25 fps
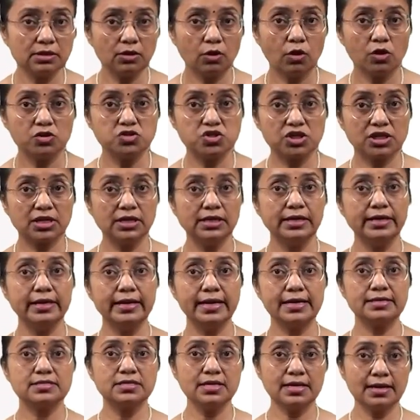logical
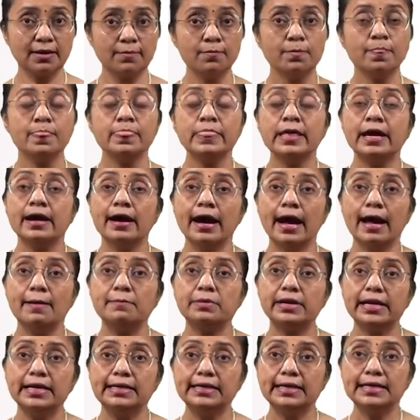indexing, I'm
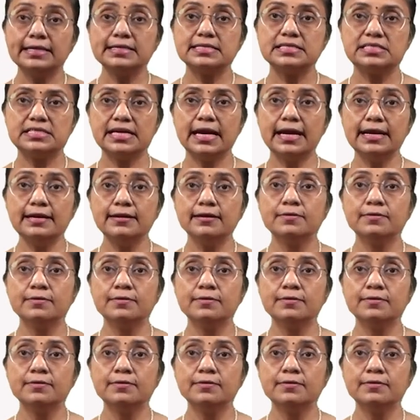writing Z,